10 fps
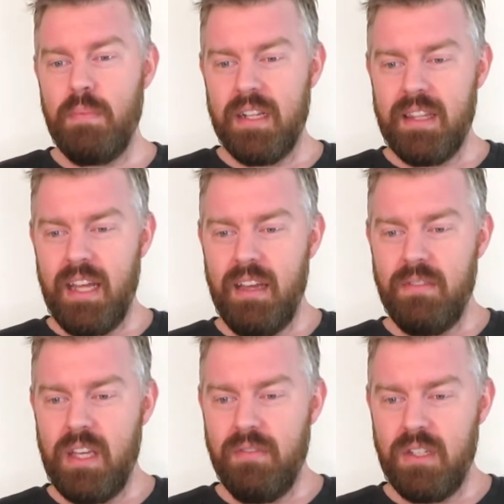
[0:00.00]
but they've
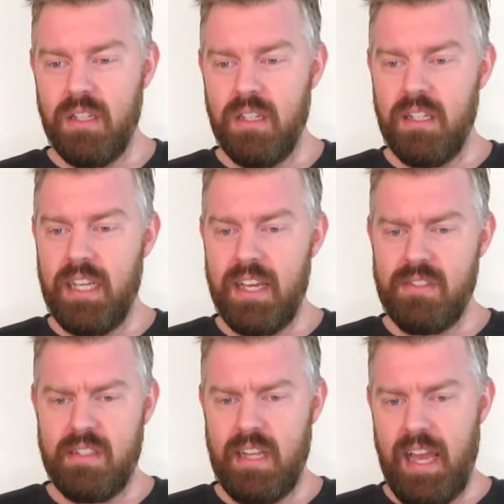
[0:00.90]
given guests